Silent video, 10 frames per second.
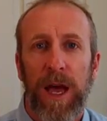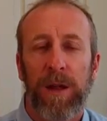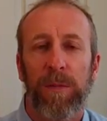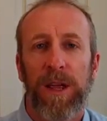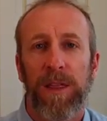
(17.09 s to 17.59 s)

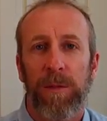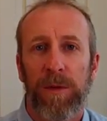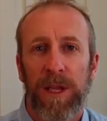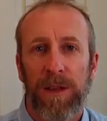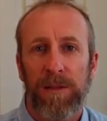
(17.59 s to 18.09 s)
and making
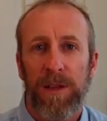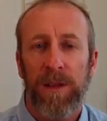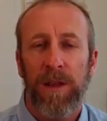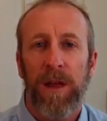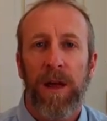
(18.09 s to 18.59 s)
them
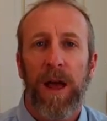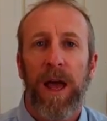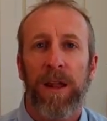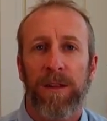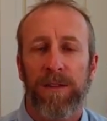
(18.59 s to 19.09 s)
easy and